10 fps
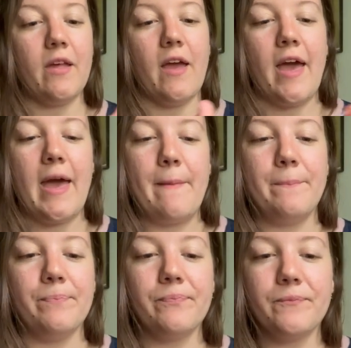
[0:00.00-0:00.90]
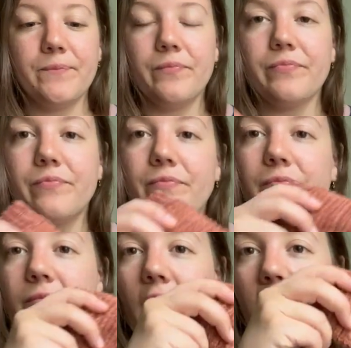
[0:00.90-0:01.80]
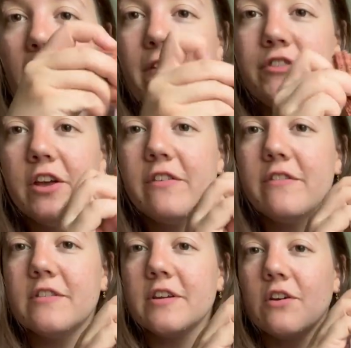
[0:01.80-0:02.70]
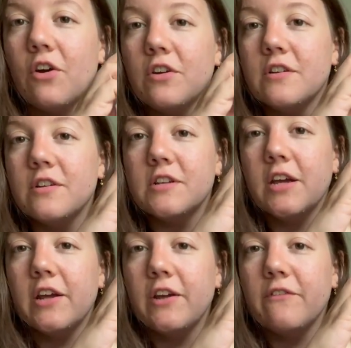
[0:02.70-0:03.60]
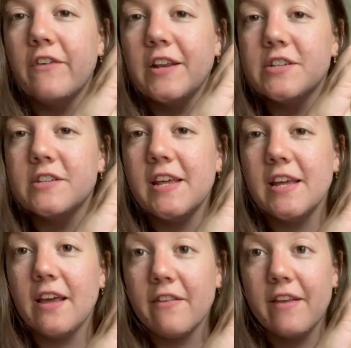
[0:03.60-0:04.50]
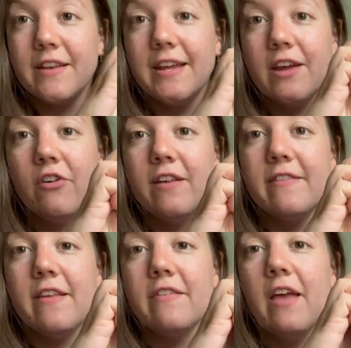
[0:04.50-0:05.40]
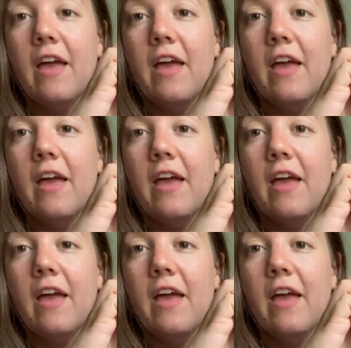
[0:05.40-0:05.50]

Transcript: I have just got to finish the gusset decreases,